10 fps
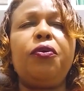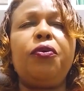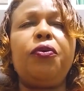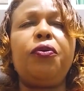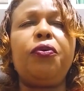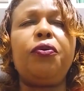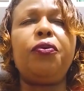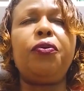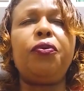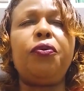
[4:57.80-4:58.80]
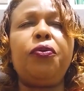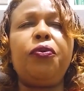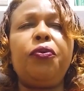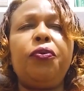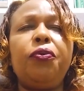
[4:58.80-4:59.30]

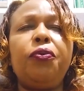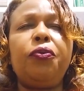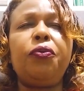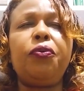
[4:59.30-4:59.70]
No one is speaking in this clip.